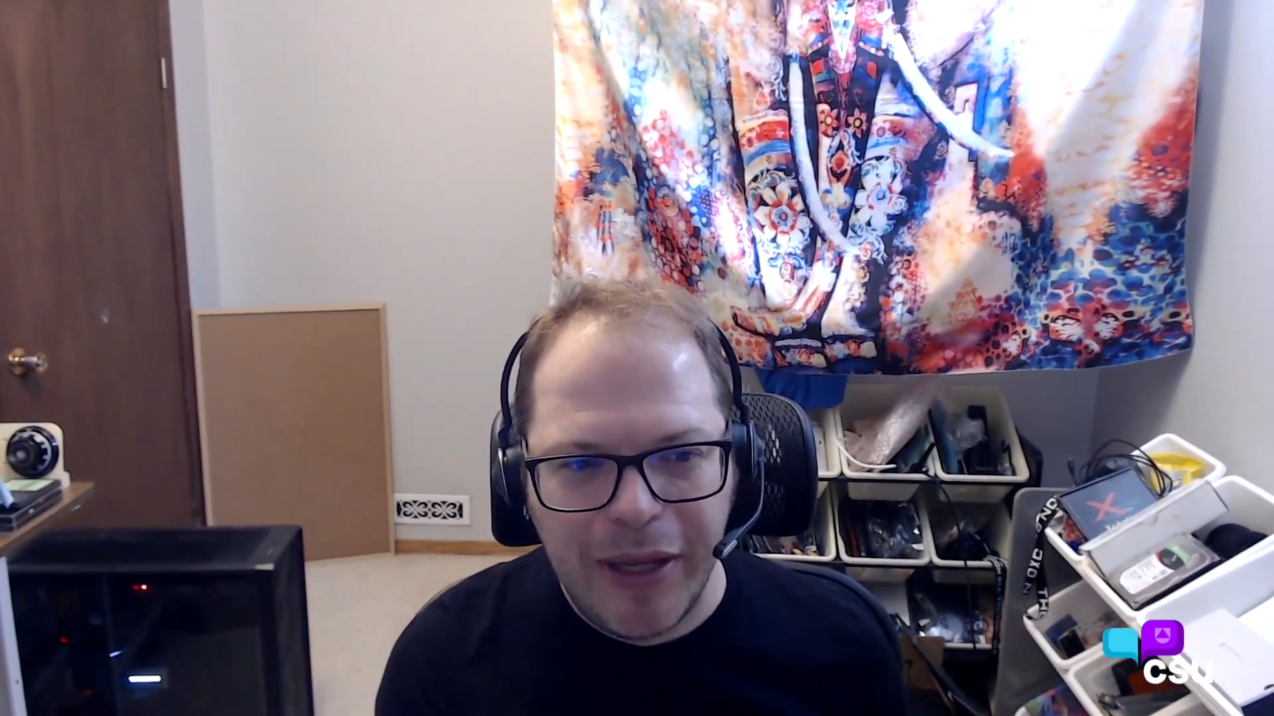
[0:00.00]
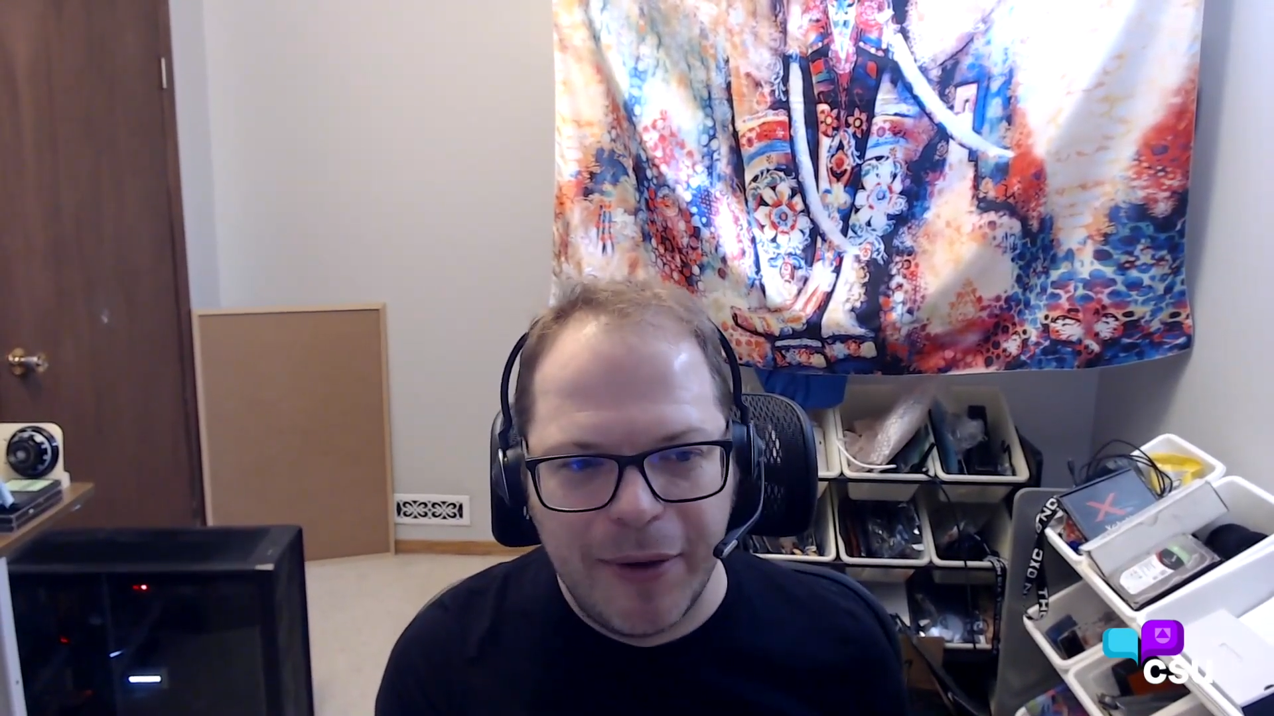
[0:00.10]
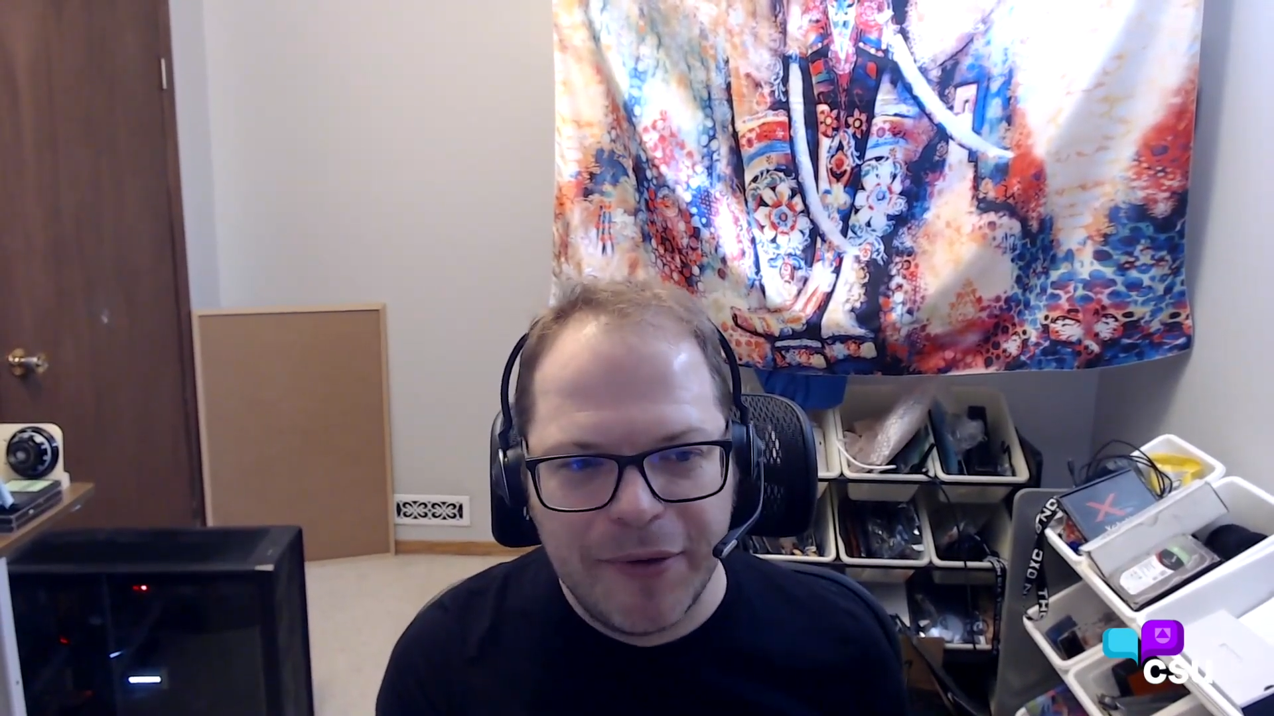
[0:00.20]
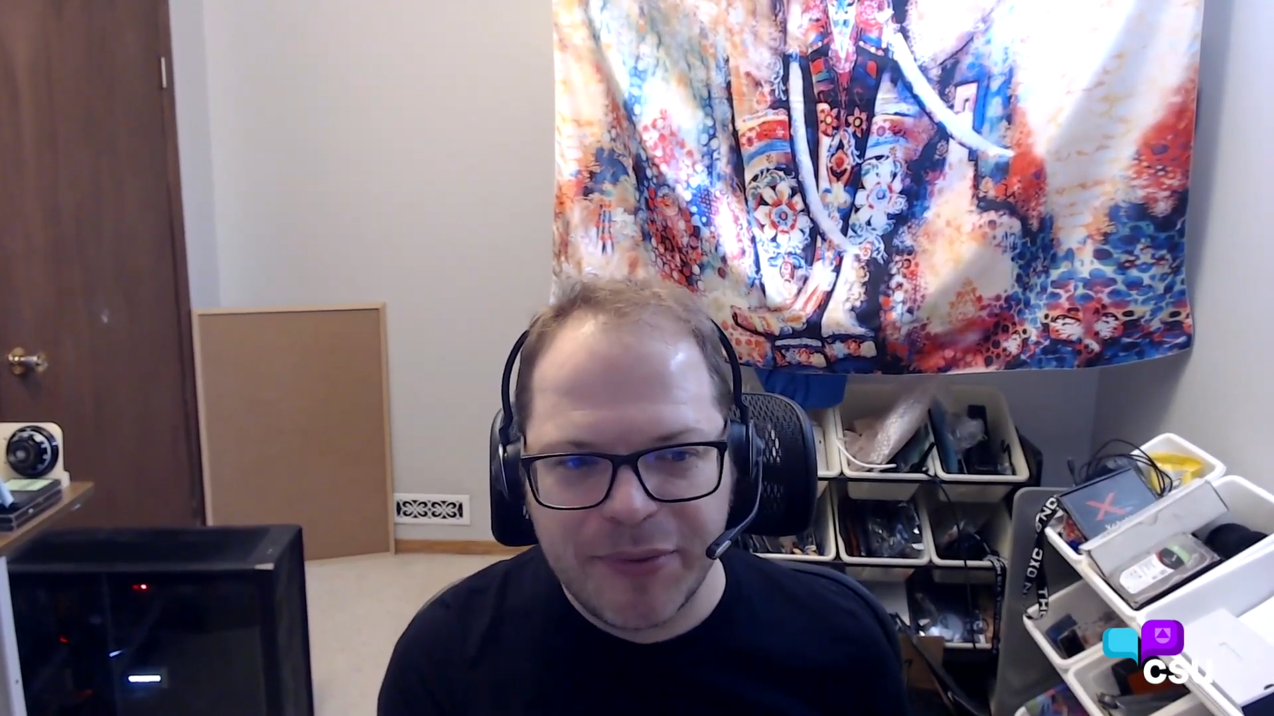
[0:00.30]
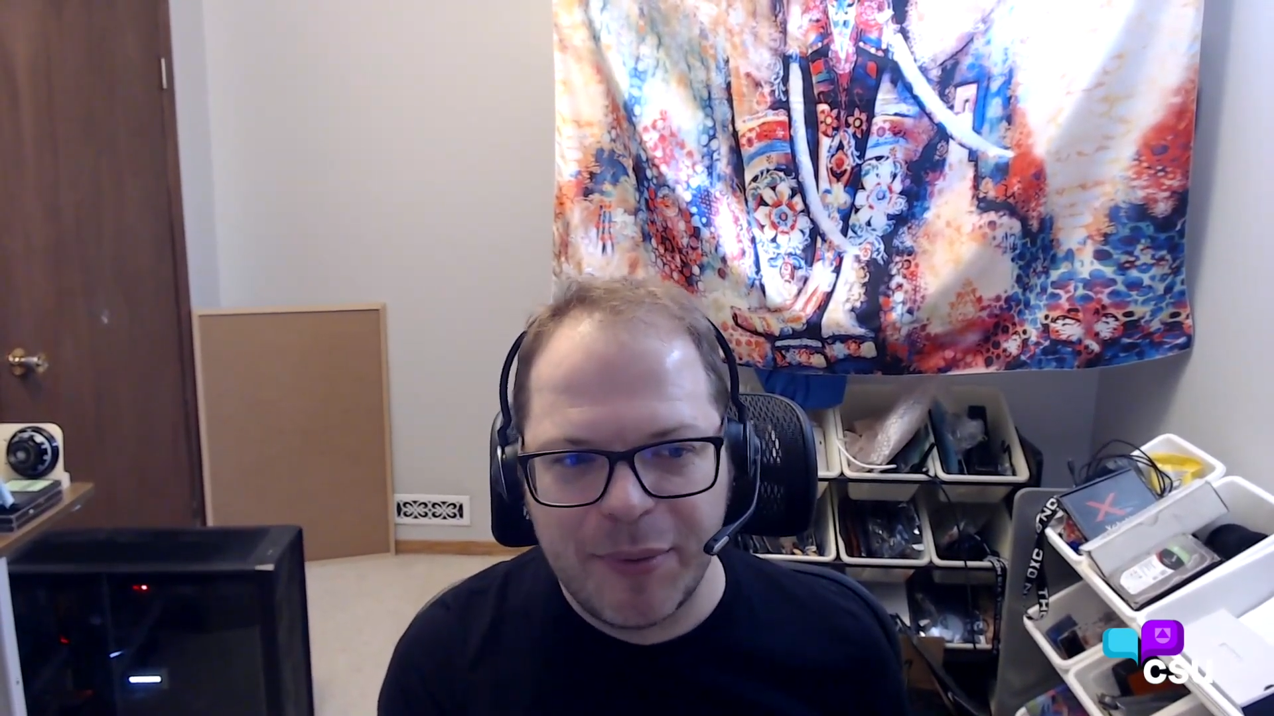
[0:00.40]

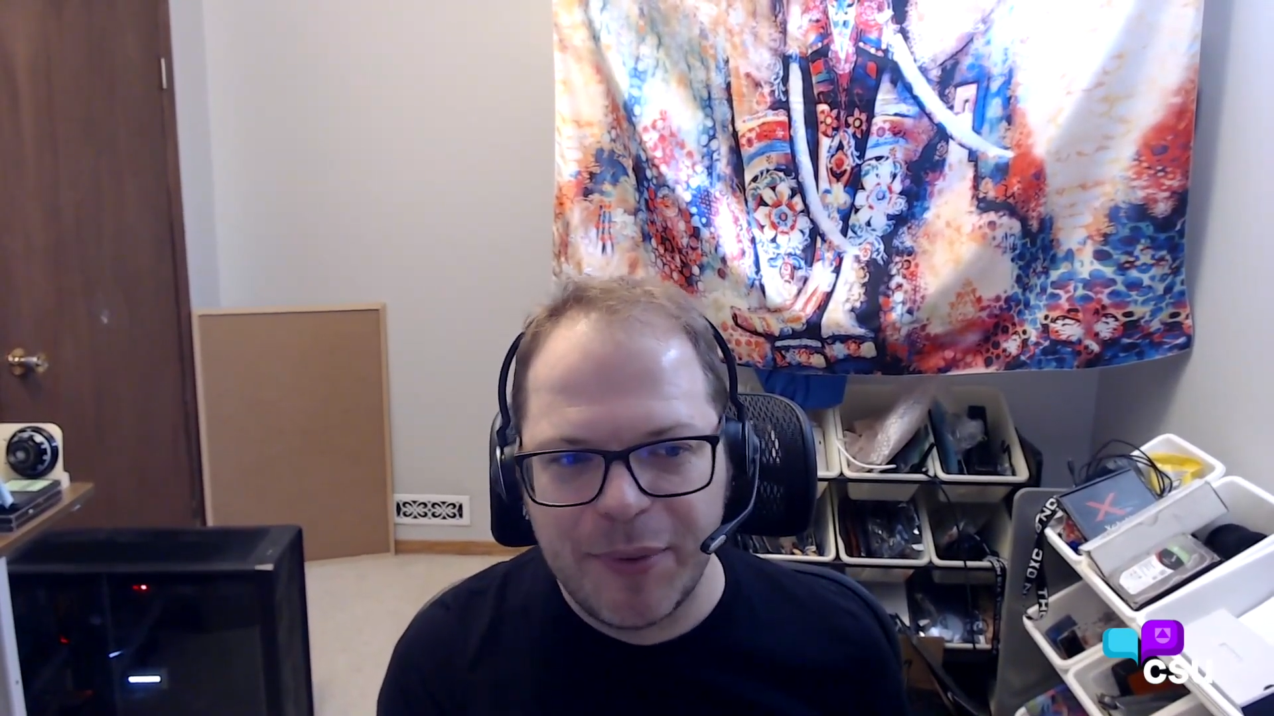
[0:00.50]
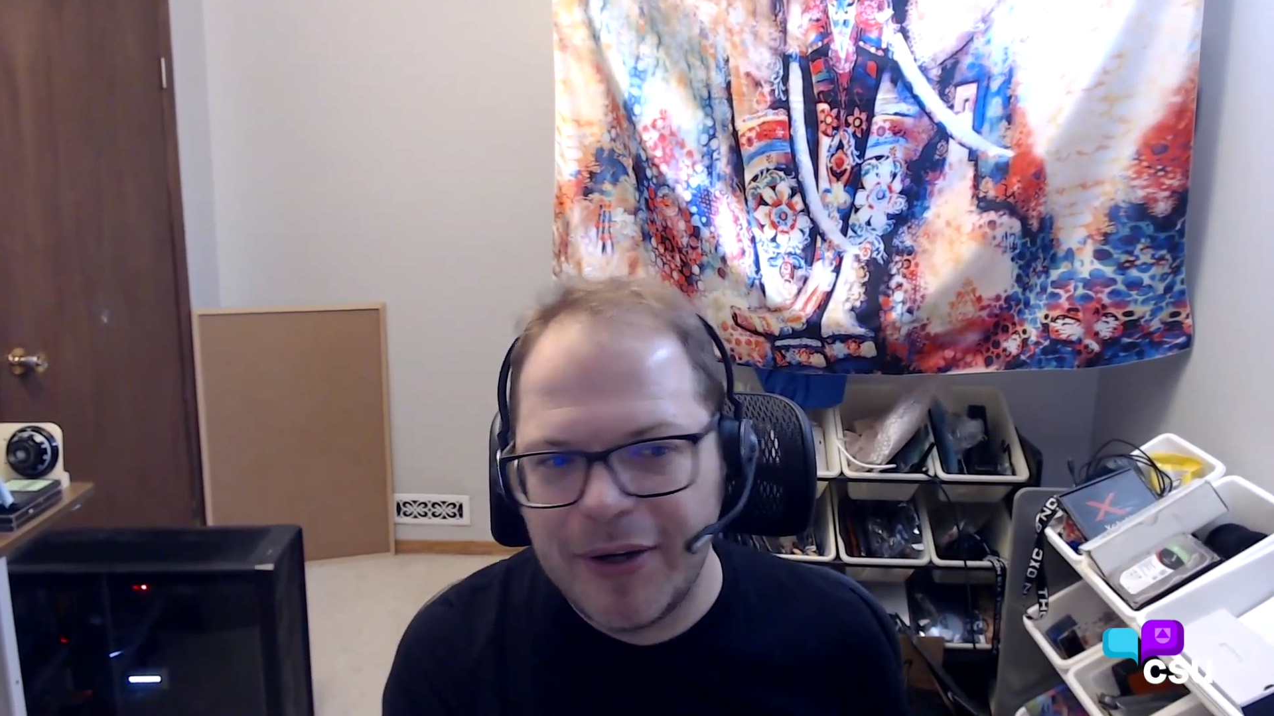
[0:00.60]
use when we're